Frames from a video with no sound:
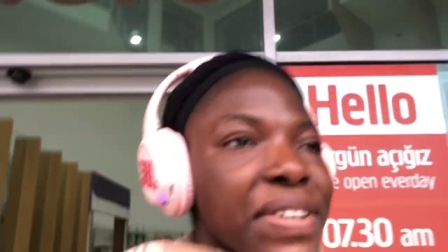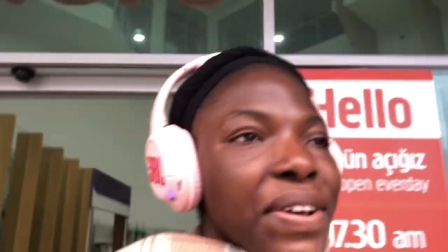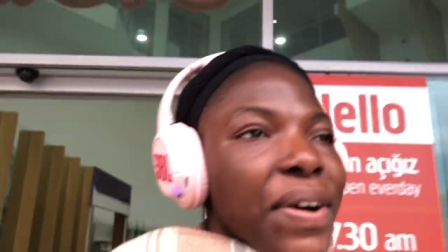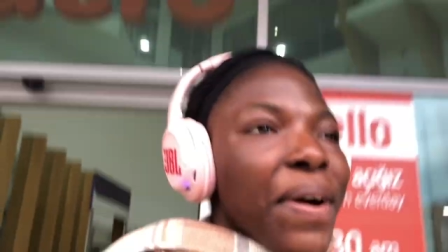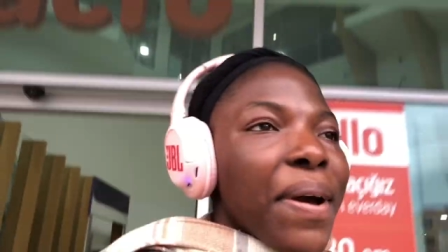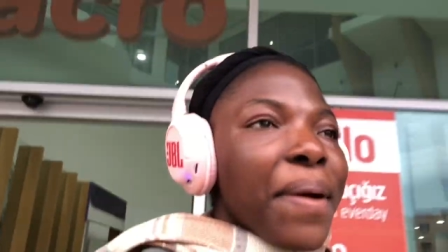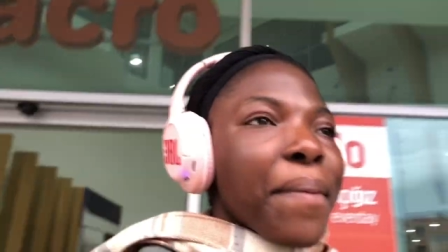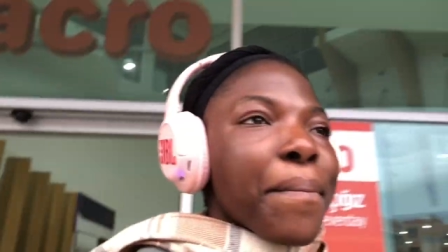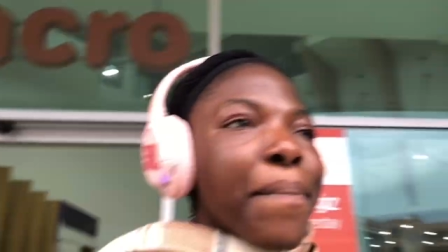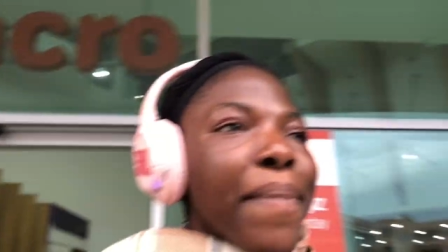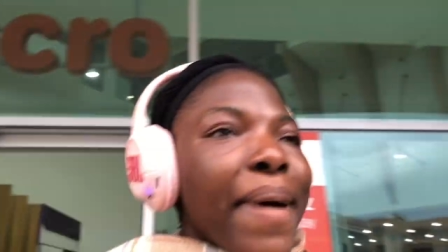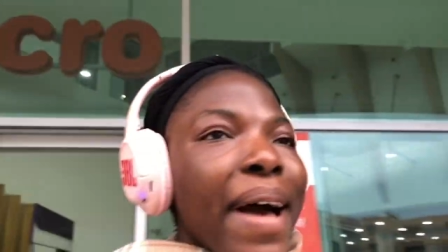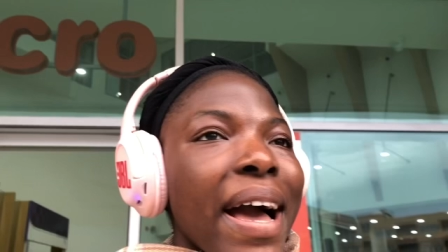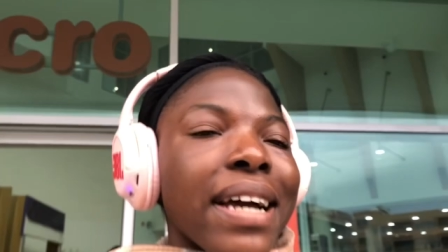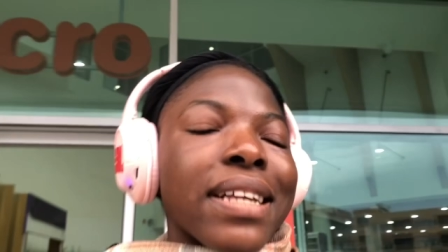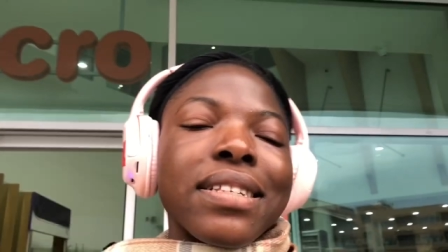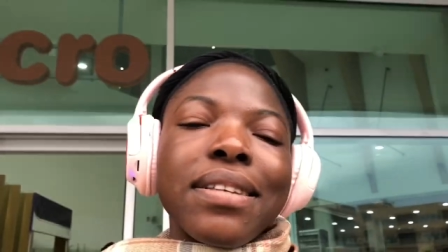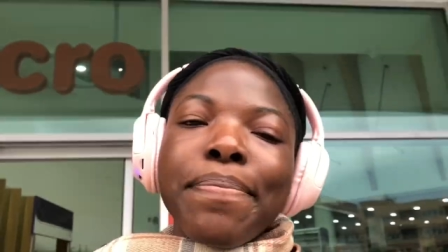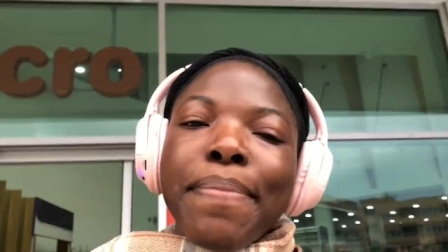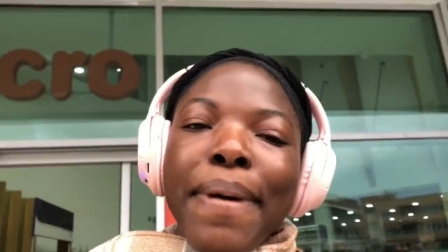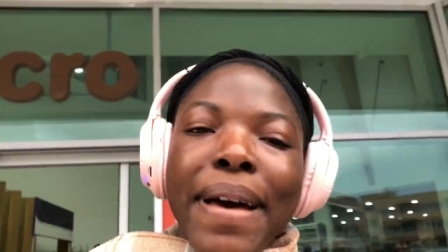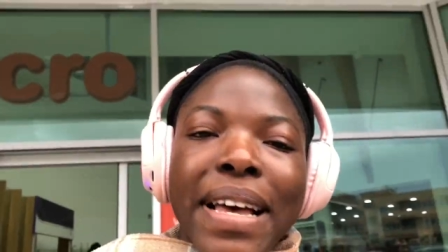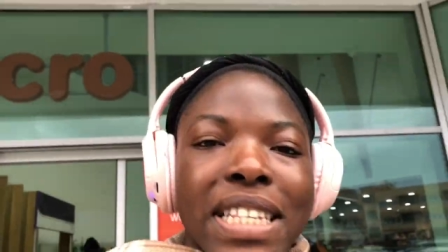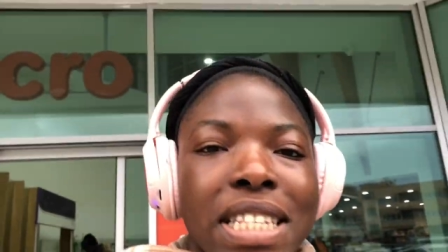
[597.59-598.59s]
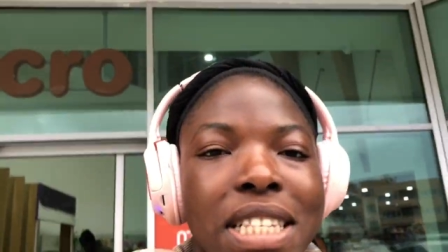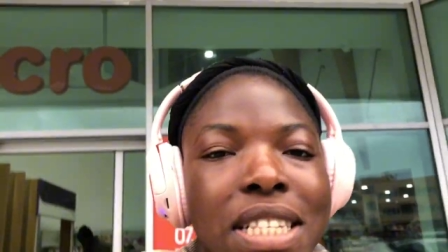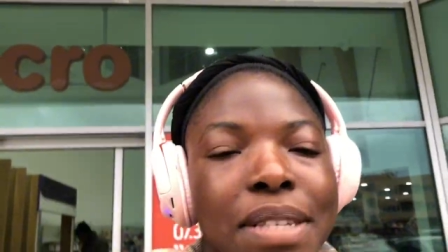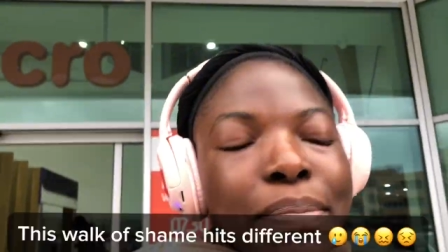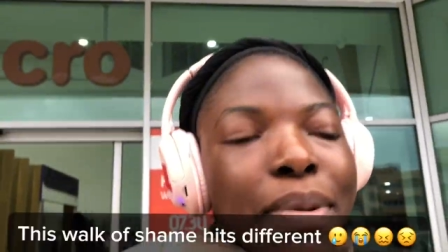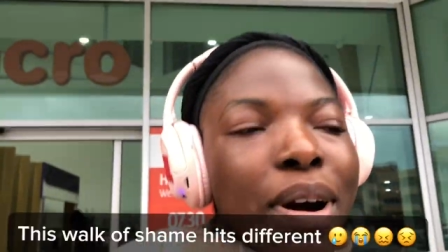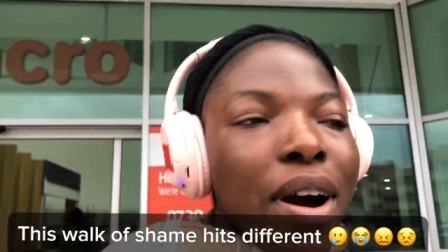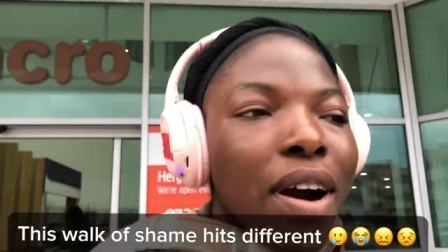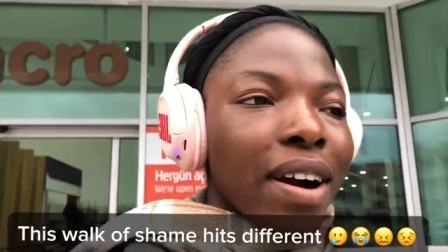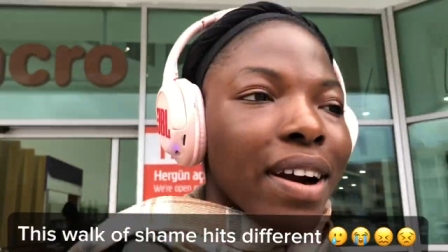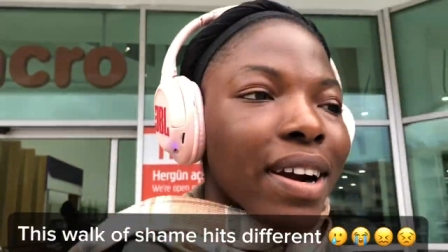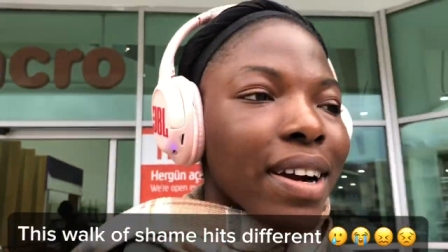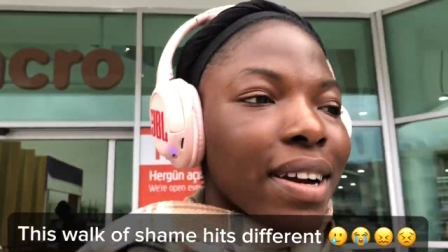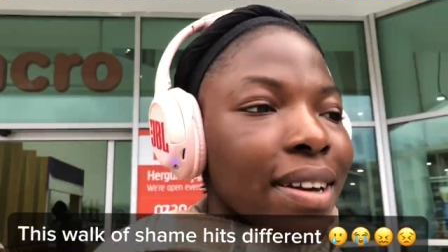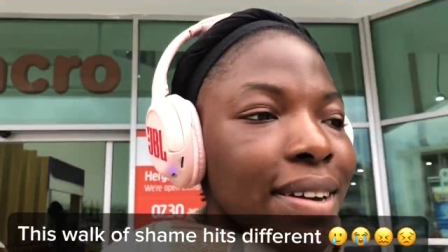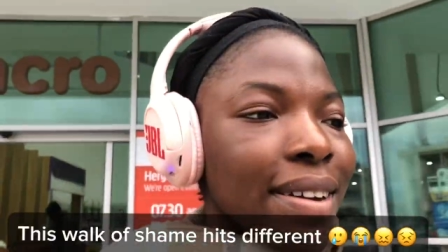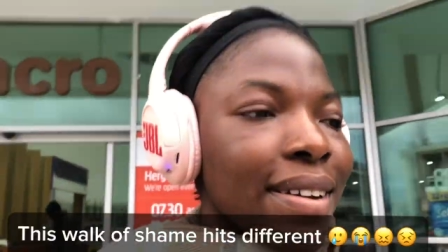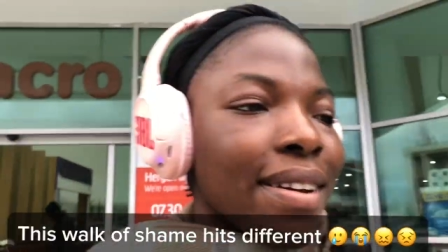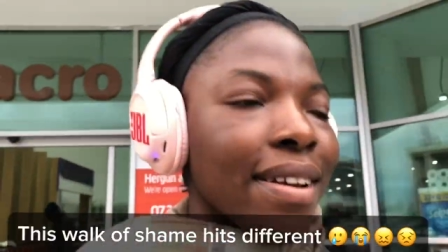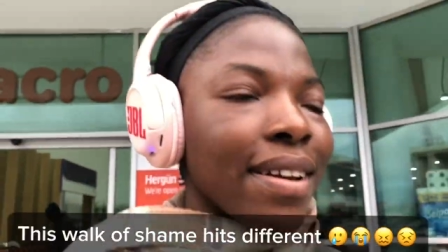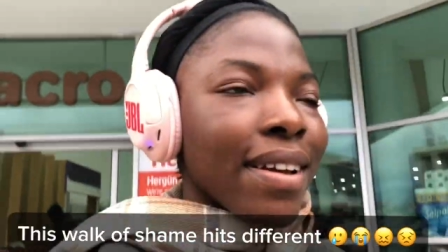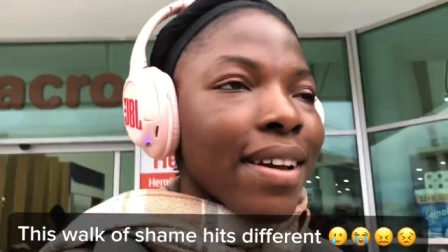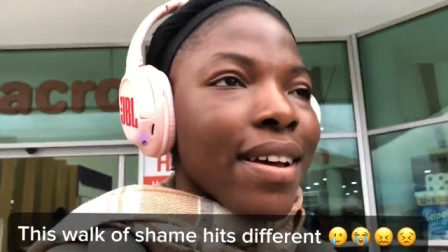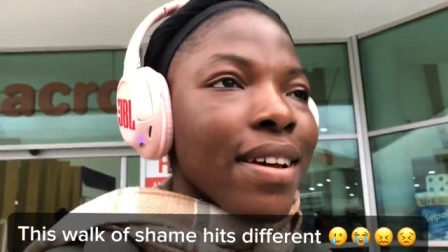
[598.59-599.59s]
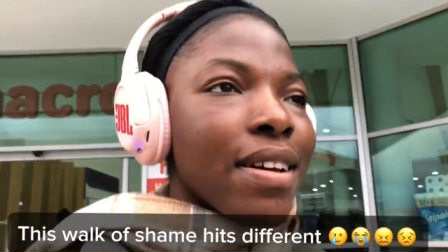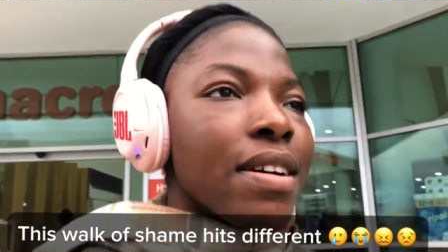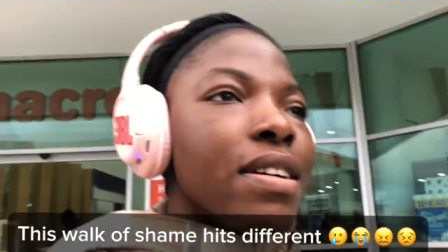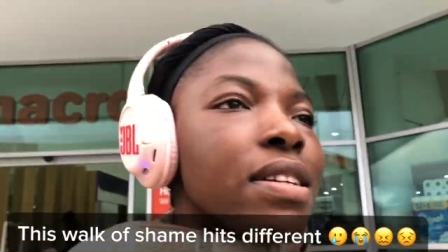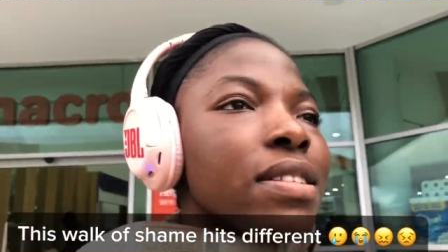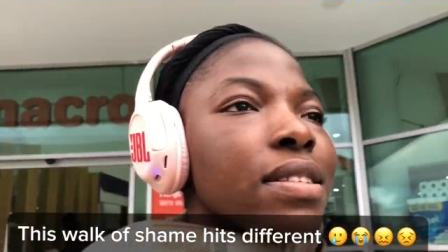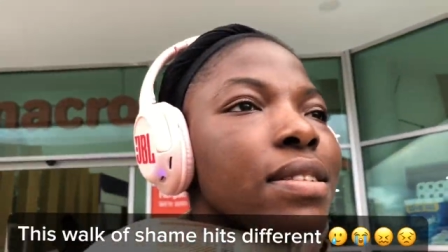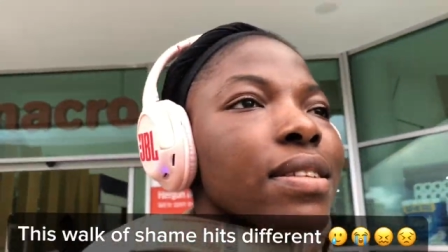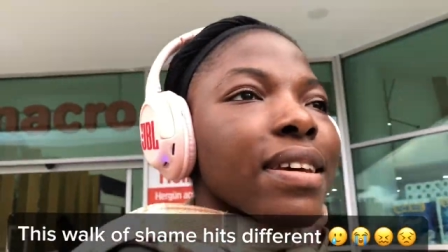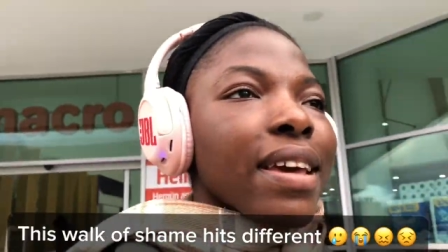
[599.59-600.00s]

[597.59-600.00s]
going back to Bestmar to